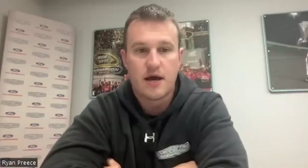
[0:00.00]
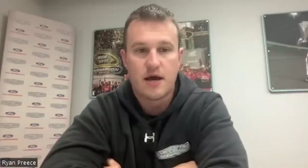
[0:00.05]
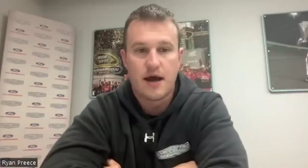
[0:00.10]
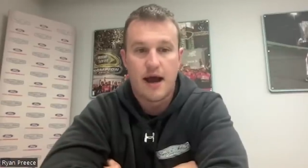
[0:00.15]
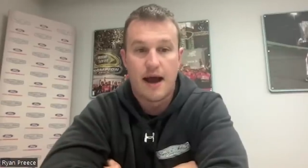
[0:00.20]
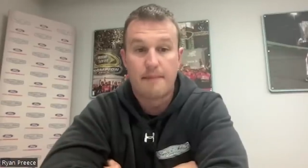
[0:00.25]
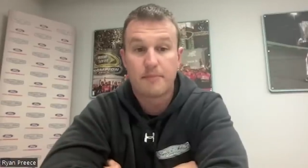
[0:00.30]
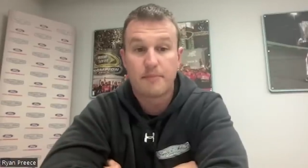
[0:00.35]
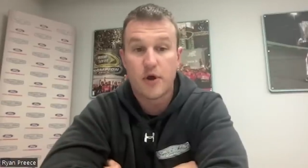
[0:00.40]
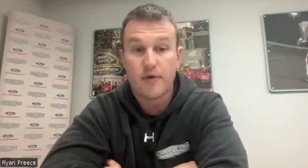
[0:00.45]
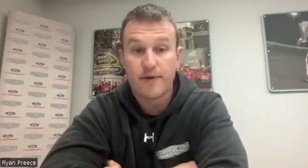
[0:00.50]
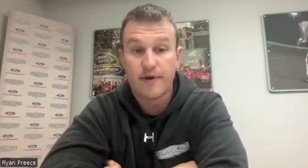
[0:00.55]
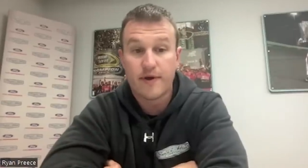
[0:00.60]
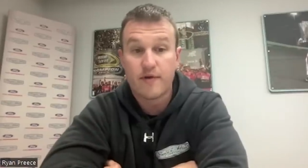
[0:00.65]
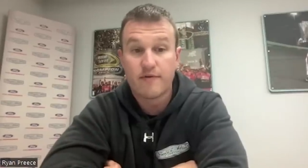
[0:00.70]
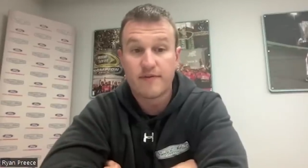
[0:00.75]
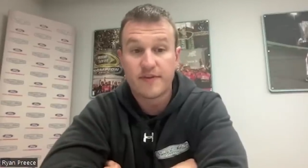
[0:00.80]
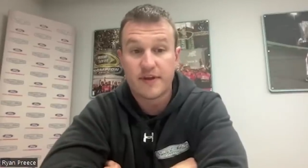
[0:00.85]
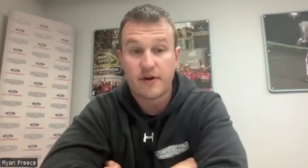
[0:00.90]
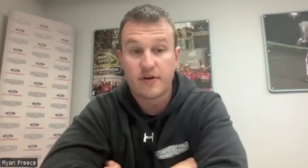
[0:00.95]
I'm going
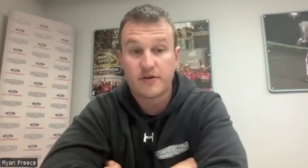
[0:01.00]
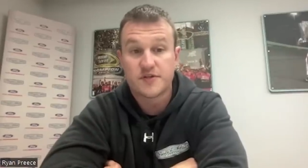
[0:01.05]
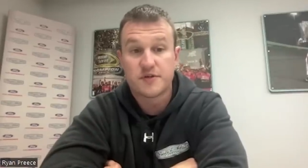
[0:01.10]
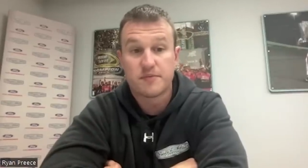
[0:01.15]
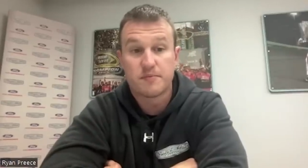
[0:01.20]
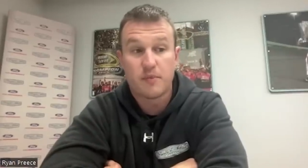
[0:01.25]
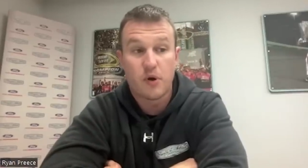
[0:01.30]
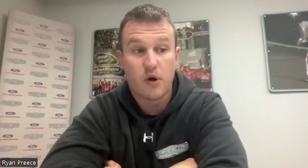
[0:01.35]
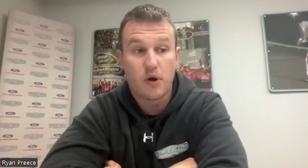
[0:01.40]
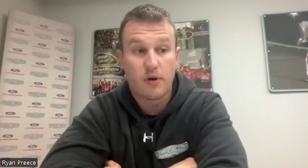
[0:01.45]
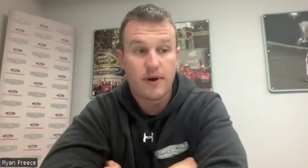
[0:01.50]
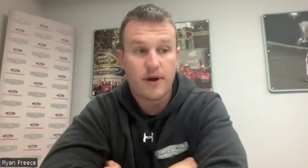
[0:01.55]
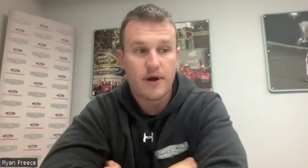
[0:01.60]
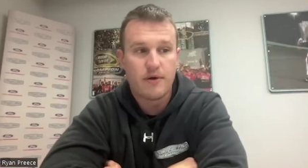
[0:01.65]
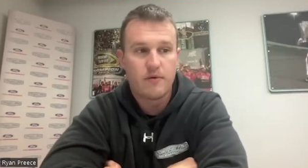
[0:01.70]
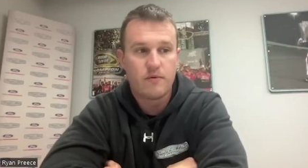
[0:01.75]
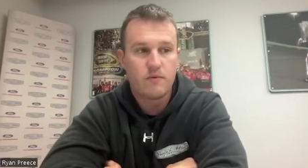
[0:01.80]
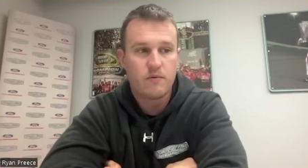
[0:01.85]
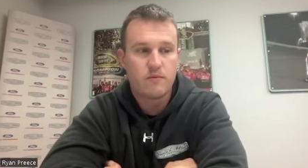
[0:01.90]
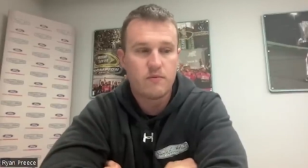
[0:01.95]
over there
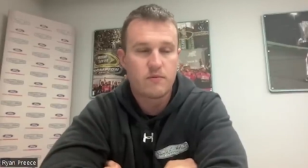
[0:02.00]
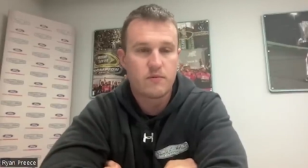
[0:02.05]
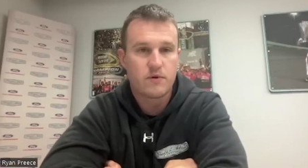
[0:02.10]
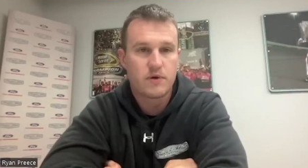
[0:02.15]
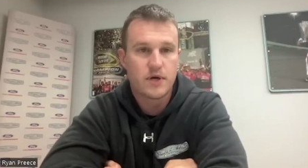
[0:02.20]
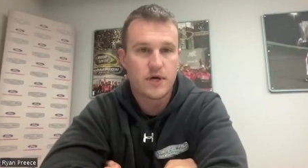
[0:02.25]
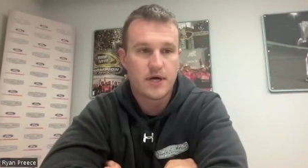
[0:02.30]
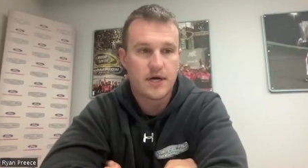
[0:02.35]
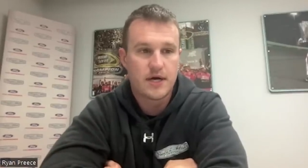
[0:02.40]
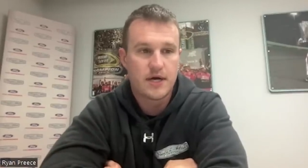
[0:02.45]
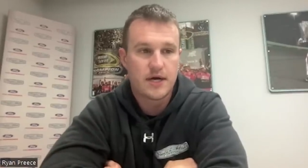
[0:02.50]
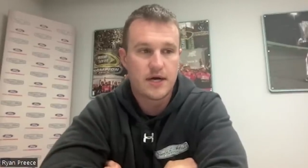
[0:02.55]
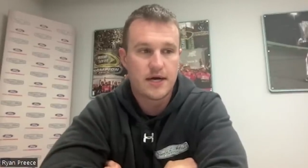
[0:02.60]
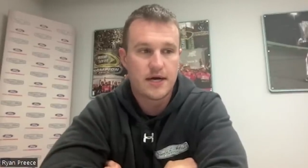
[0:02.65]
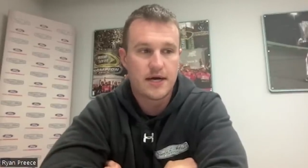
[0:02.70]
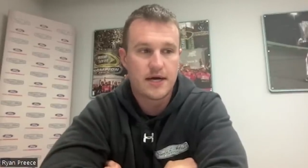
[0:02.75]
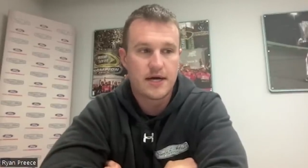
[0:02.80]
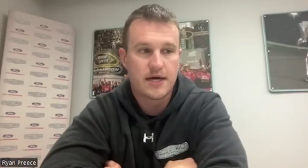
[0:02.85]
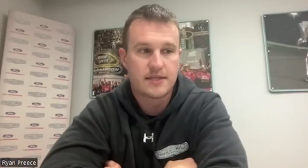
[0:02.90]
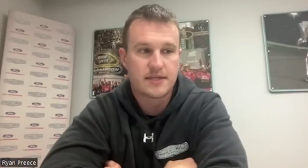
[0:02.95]
tomorrow
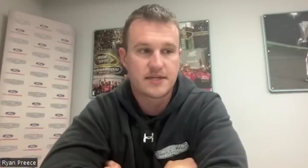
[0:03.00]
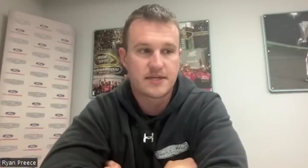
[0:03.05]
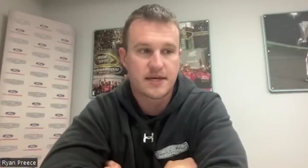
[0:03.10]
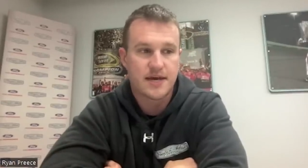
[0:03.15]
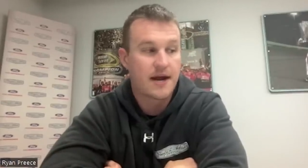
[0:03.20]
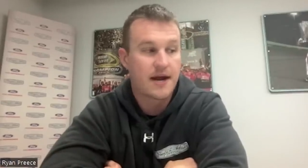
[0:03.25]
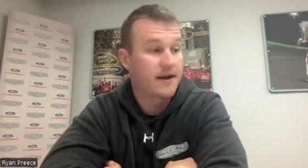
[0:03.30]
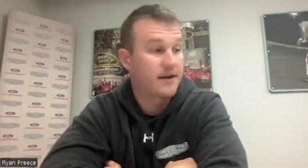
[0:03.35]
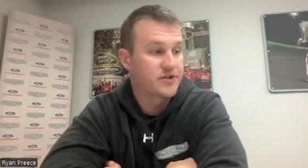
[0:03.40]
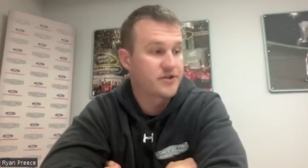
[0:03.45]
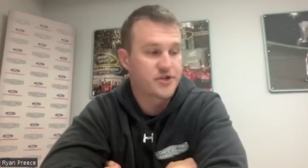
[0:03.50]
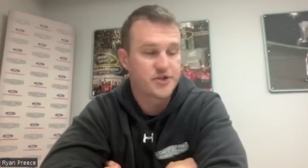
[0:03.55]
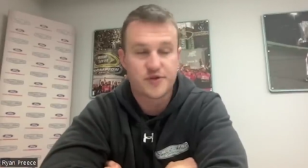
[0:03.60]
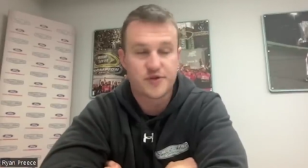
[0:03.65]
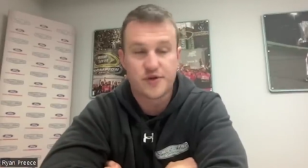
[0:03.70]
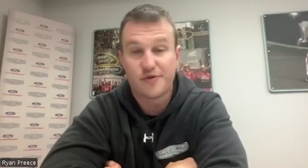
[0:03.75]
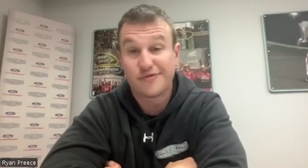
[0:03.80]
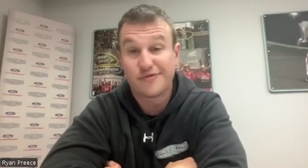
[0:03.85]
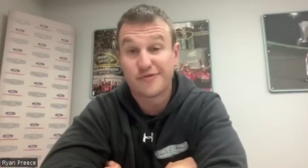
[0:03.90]
uh, to kind of just go